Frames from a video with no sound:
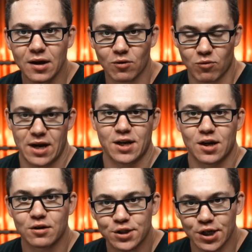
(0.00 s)

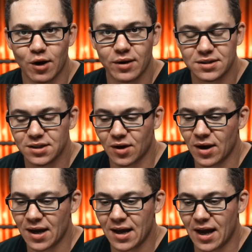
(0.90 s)
radio show. And so
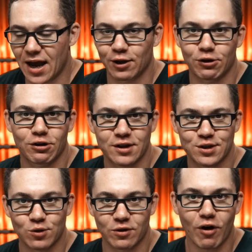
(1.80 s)
I learned this
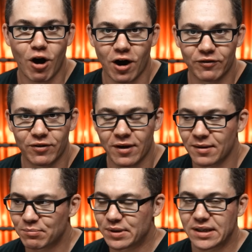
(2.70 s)
sort of
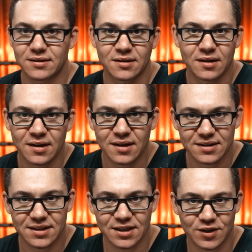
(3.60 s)
offbeat
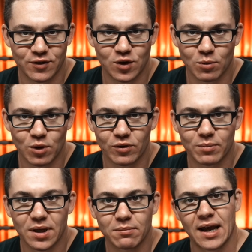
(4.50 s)
sense of humor
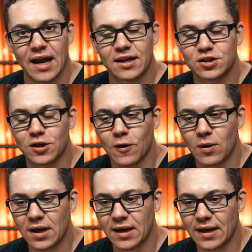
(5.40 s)
from him. And
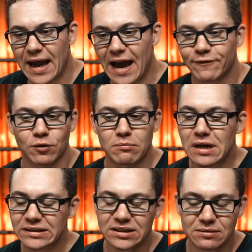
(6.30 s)
so after
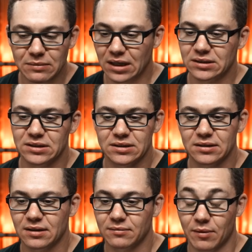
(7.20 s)
months and months,
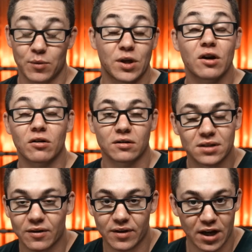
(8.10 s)
years
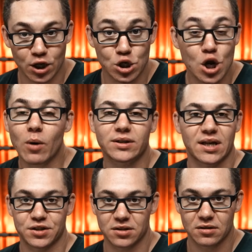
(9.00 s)
of getting no
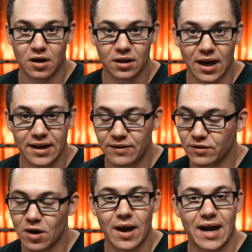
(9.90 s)
attention online,
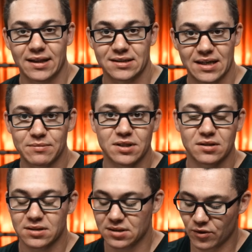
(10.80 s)
even though I had the same
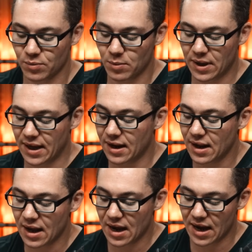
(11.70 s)
skills these other people had,
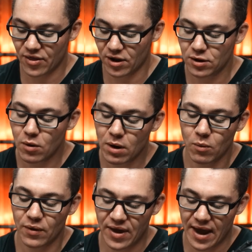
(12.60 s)
I thought, you know
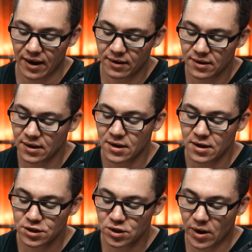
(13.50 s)
what the heck?
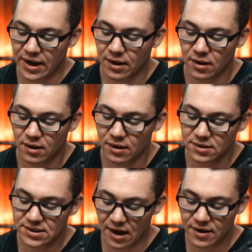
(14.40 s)
So I
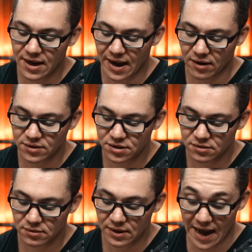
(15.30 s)
sat on the couch,
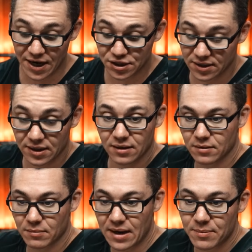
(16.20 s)
actually
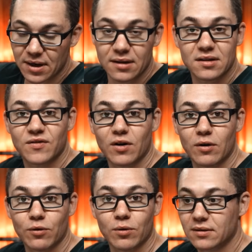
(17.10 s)
might have been in this very
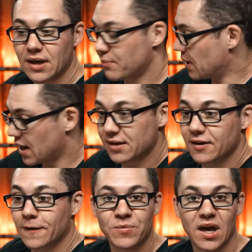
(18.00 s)
room, yeah, behind
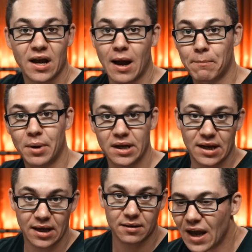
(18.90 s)
here, and I got butt
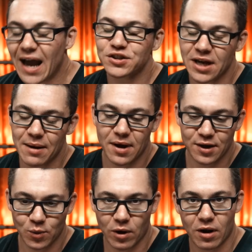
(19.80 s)
naked. Actually, I had my
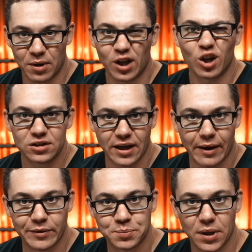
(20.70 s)
underwear on, but it looked like
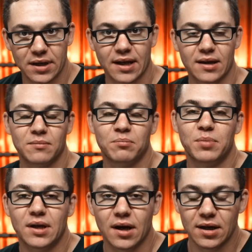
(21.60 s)
I was butt naked,
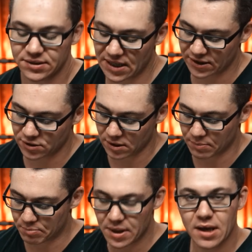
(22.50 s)
because I took a
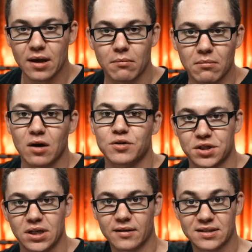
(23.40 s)
big
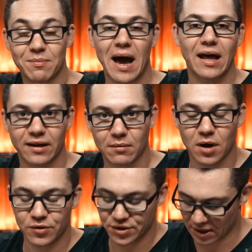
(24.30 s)
emoji, the smiling
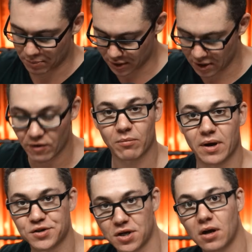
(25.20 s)
emoji, and I put it over
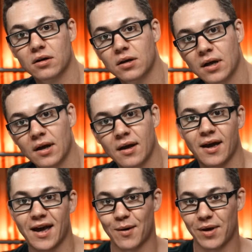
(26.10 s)
my junk,
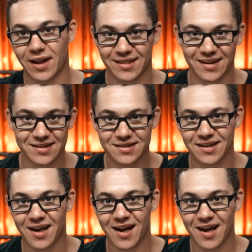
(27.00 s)
and I went like this.